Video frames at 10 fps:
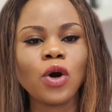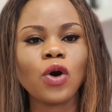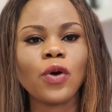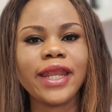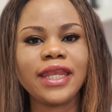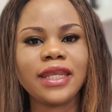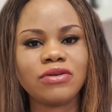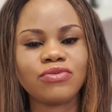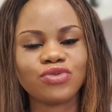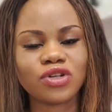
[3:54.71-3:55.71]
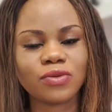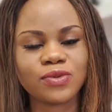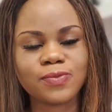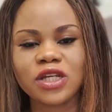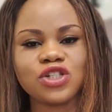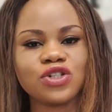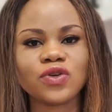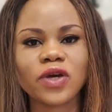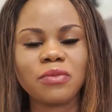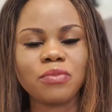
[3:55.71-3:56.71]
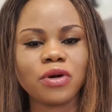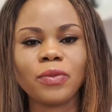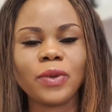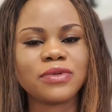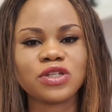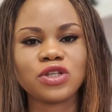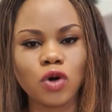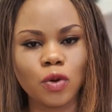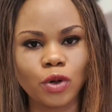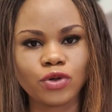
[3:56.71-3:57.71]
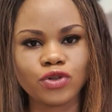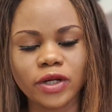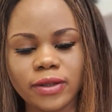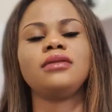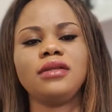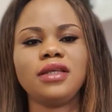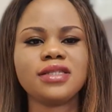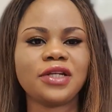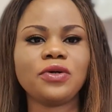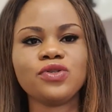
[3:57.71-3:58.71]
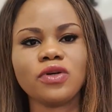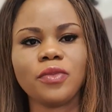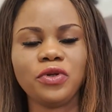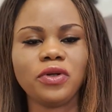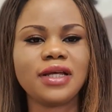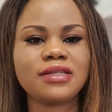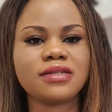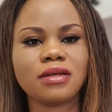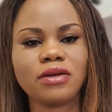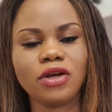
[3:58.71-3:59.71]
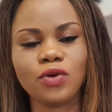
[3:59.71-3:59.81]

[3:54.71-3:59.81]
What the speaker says: or any suspensions or any problems in your home country. This can also be known as good